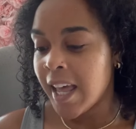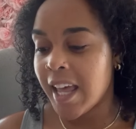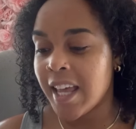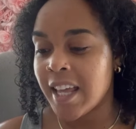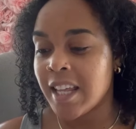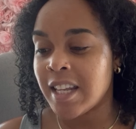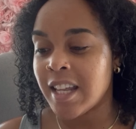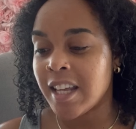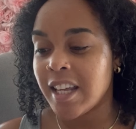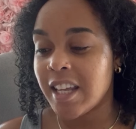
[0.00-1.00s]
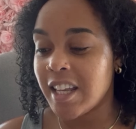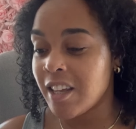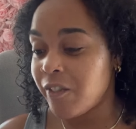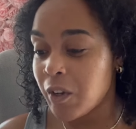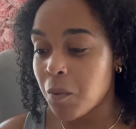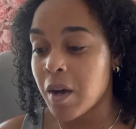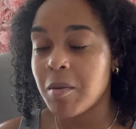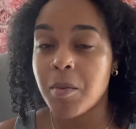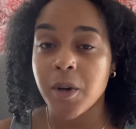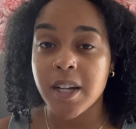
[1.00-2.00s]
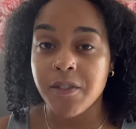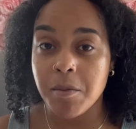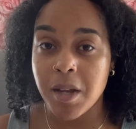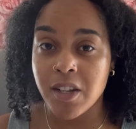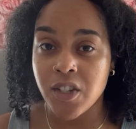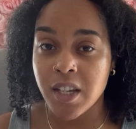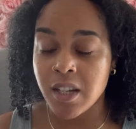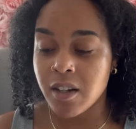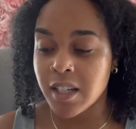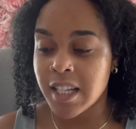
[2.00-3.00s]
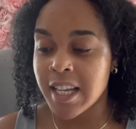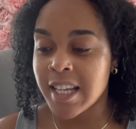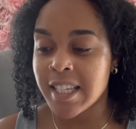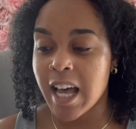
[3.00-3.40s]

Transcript: And if you want more information on this,